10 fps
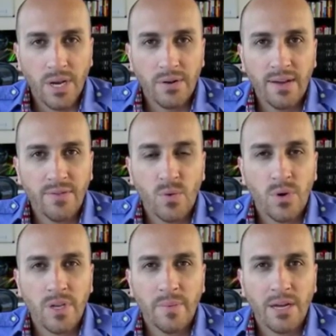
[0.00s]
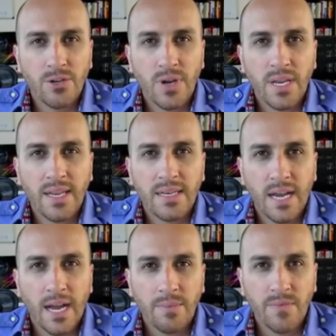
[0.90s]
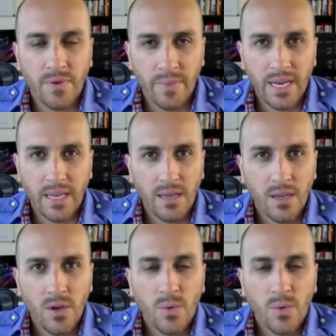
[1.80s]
We don't have to worry about trading time for money.